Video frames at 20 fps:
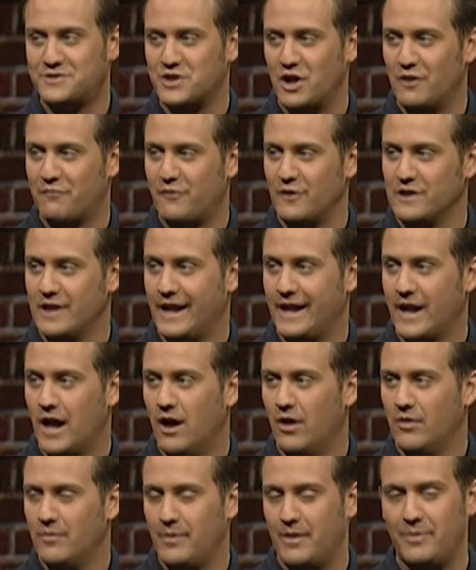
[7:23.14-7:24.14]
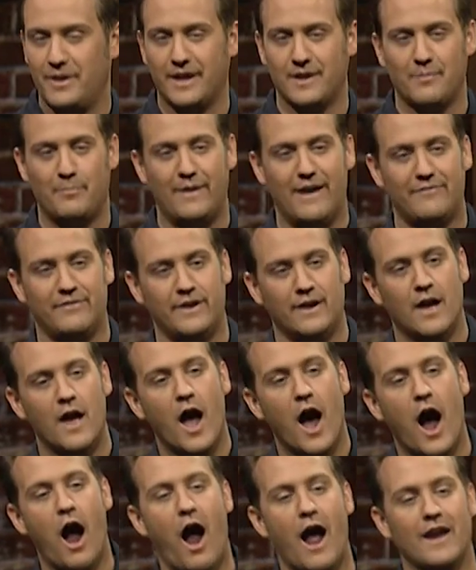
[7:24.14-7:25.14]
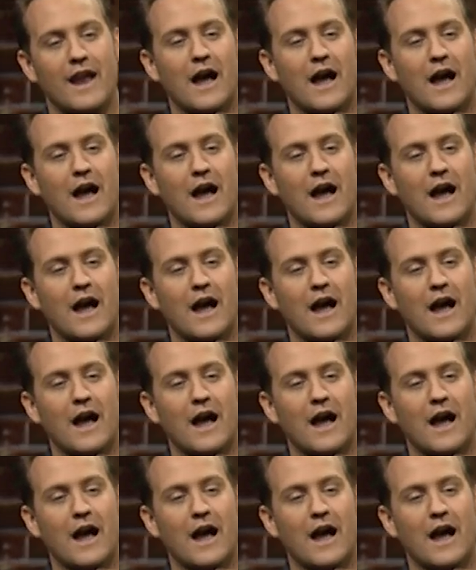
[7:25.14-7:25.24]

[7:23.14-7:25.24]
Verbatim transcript: surfer lingo. Maybe get a bevy. All right,